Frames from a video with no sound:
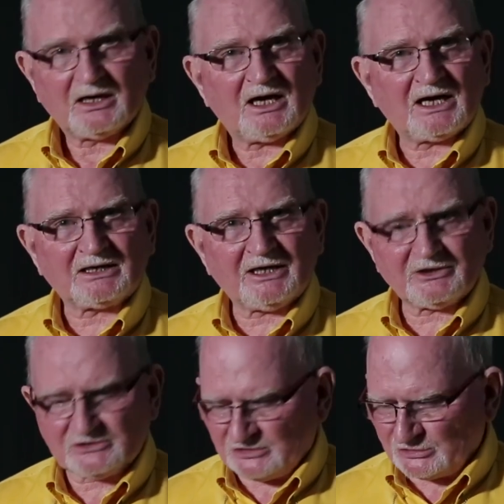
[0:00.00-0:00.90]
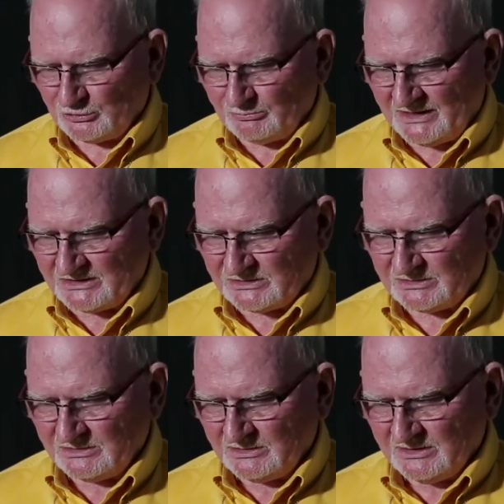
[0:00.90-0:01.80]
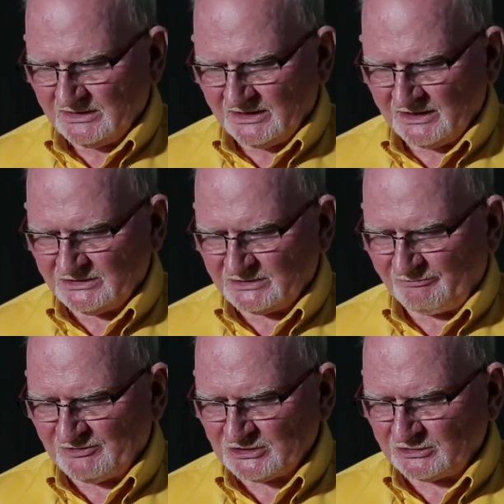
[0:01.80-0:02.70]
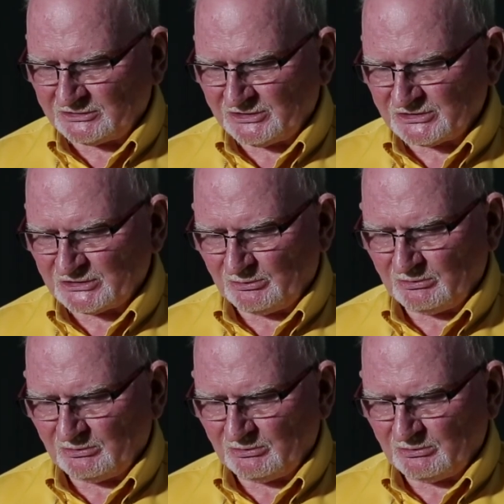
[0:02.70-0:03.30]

I learned so much, and the facilities